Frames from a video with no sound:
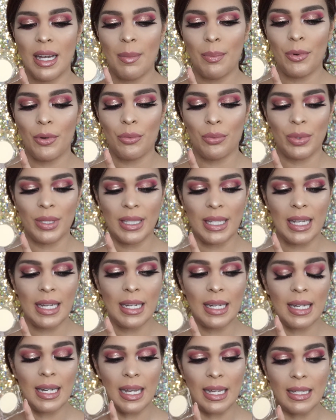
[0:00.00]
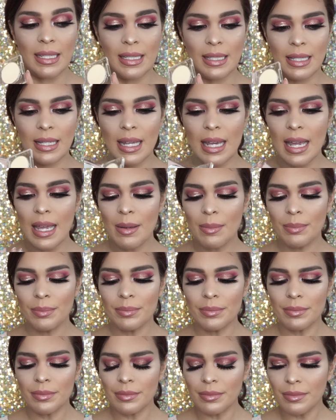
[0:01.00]
up really nicely.
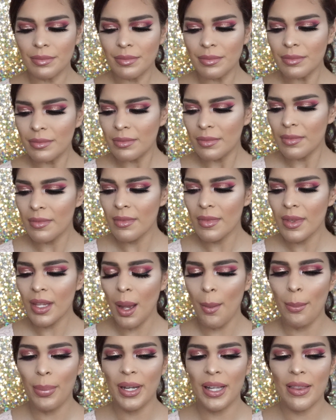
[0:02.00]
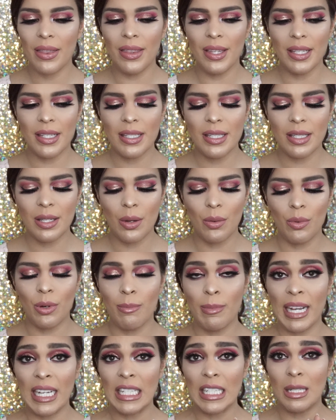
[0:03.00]
But this
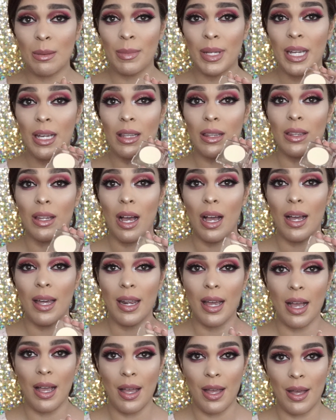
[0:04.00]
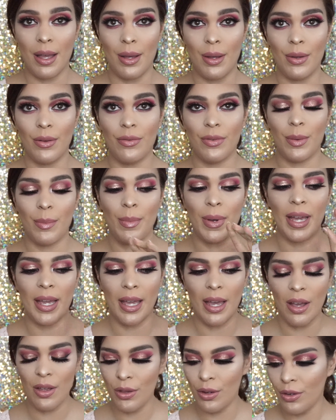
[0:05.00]
reminded me a lot of
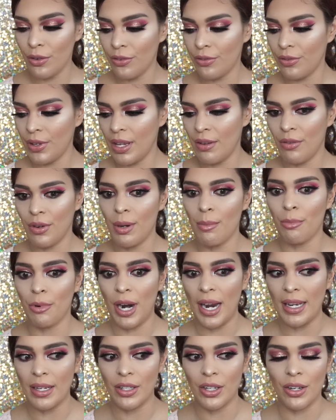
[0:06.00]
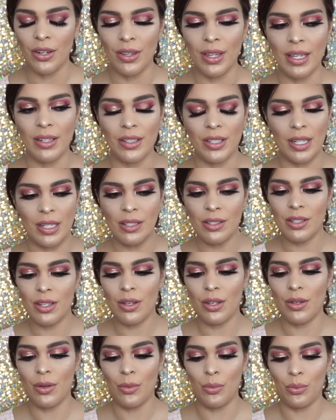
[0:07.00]
my other favorite brightener that does
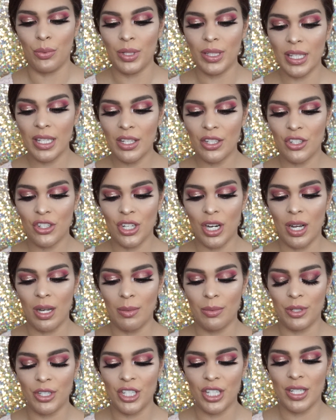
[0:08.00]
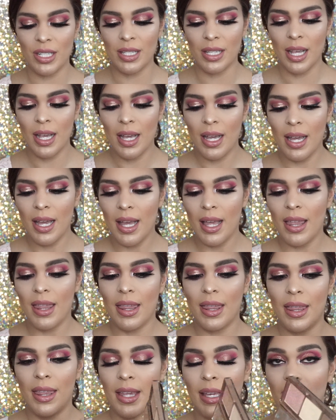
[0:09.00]
a really good job, which is
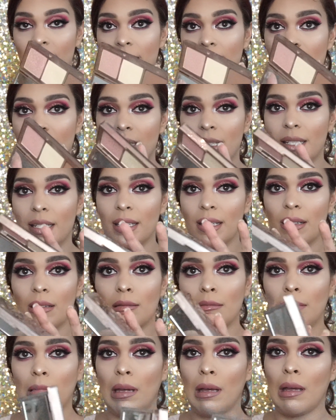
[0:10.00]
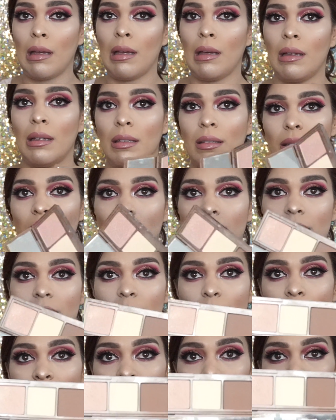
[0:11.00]
this
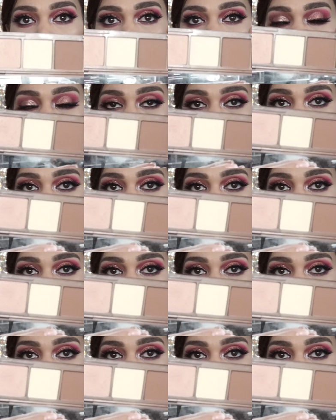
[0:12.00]
powder right